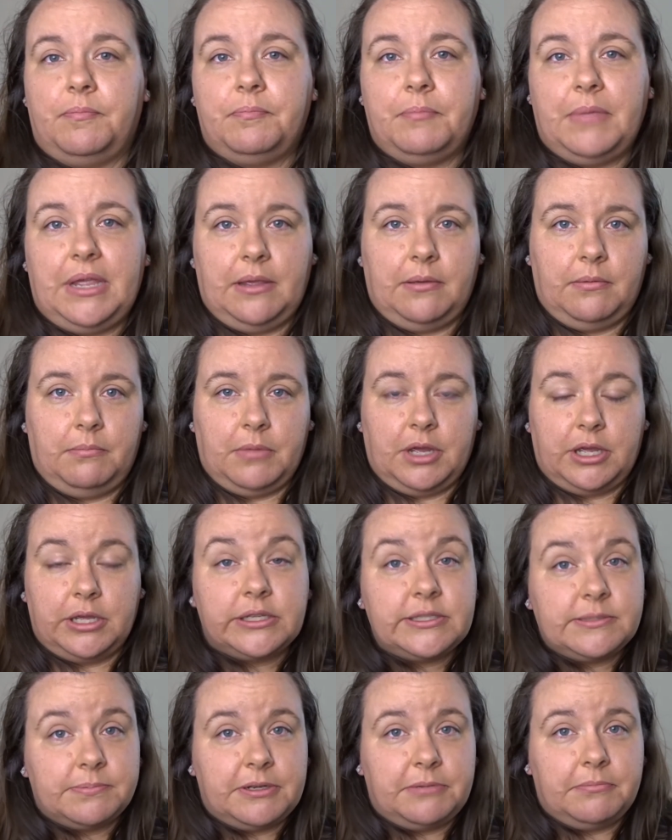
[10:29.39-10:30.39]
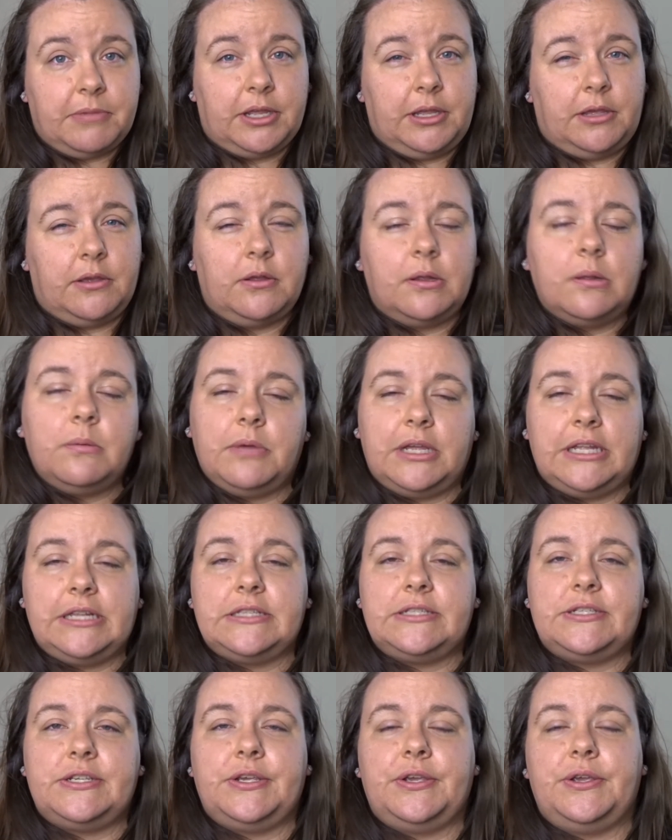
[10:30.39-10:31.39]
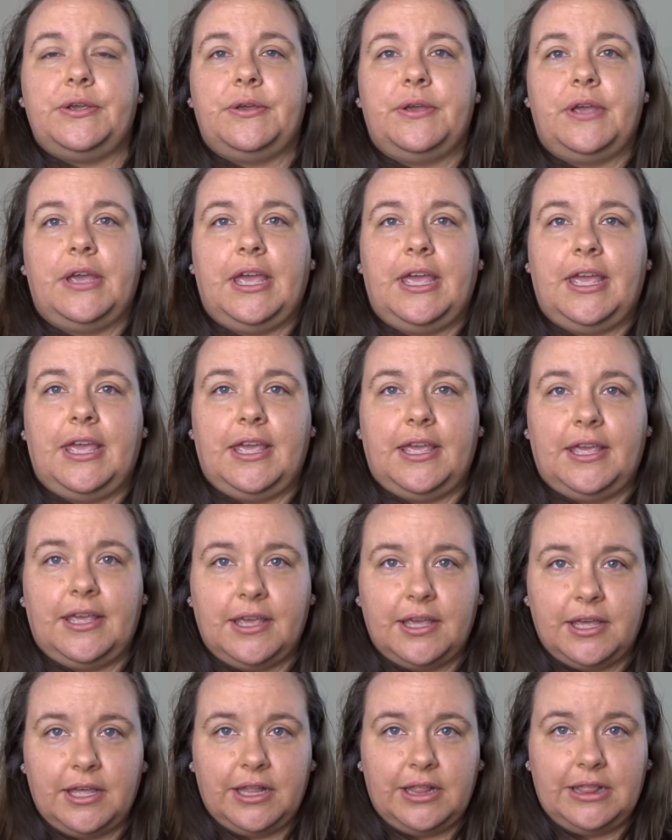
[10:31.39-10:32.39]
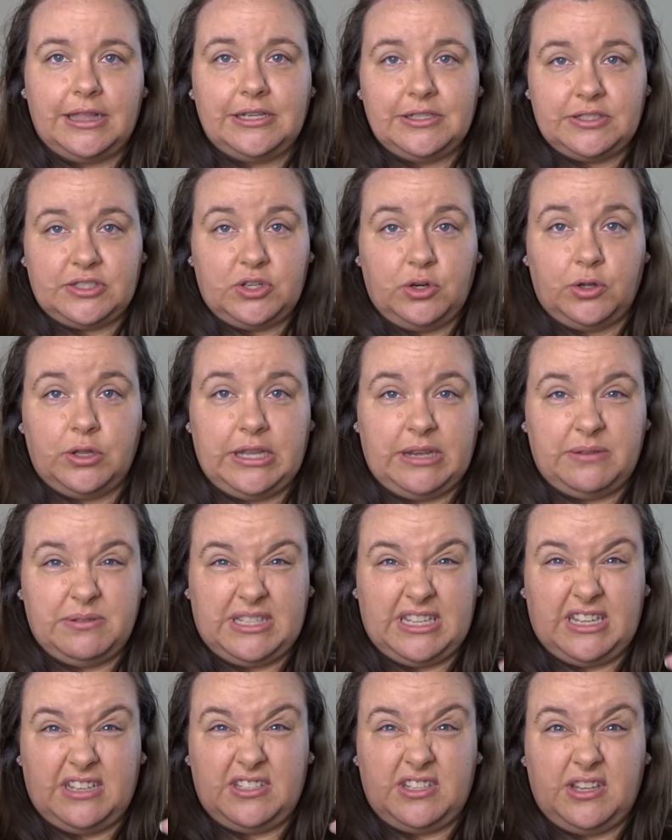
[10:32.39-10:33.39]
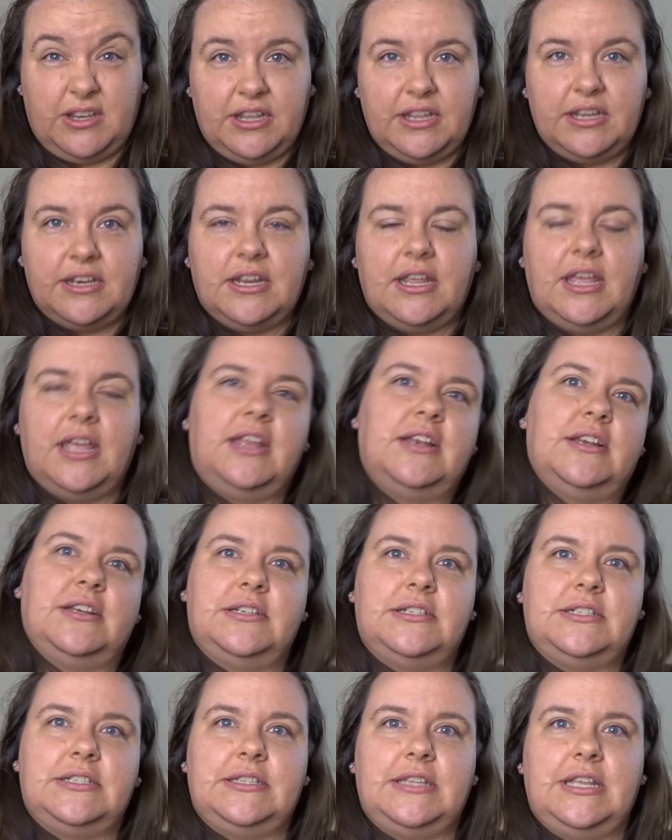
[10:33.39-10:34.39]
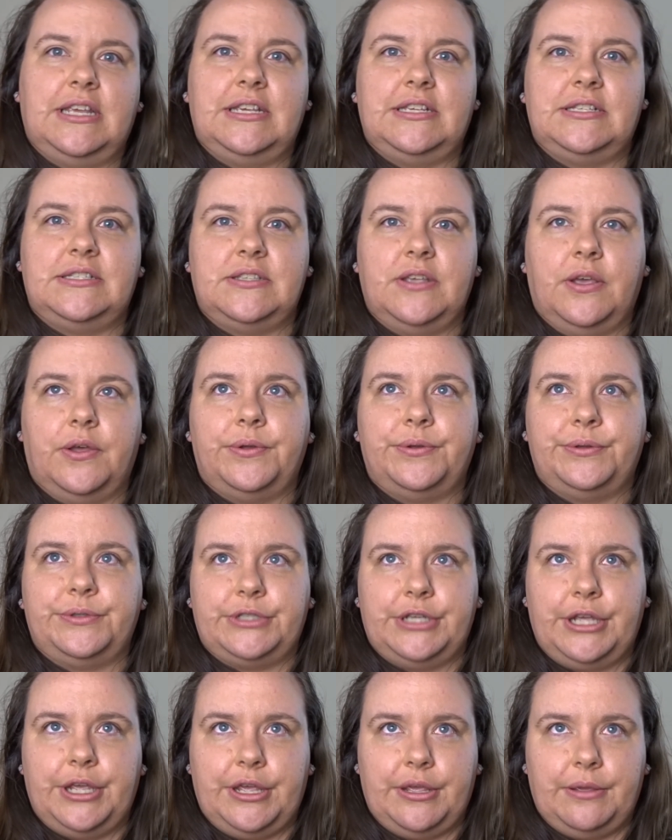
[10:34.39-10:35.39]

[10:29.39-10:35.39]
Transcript: me and my husband Michael went to a little stall that was outside, and they sold